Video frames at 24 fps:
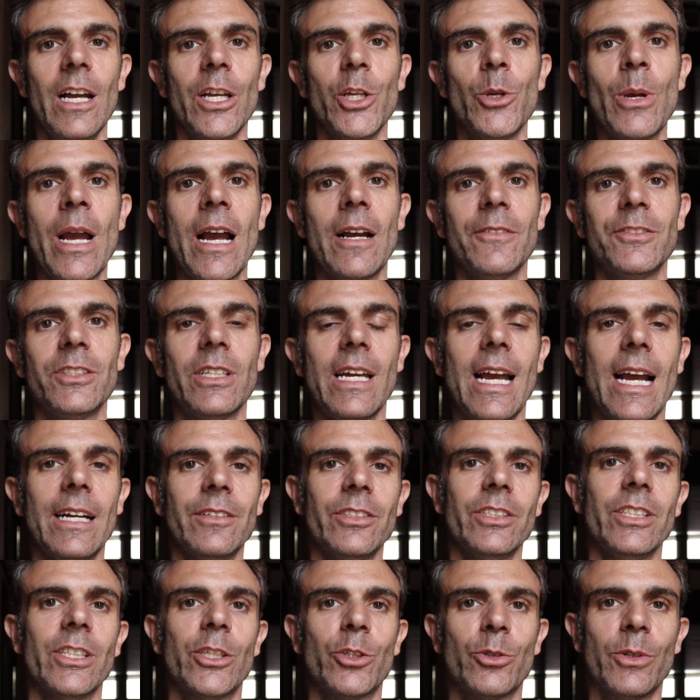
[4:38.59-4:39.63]
You have to
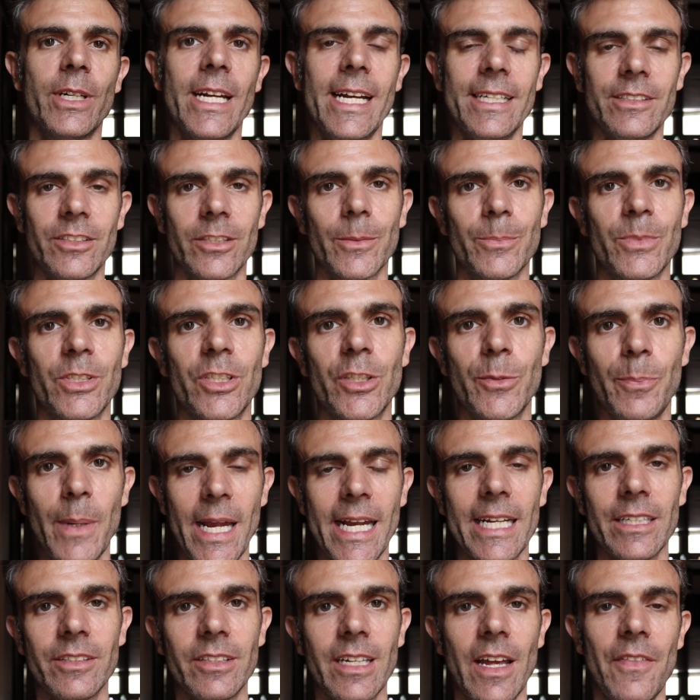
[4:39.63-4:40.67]
actually create some space,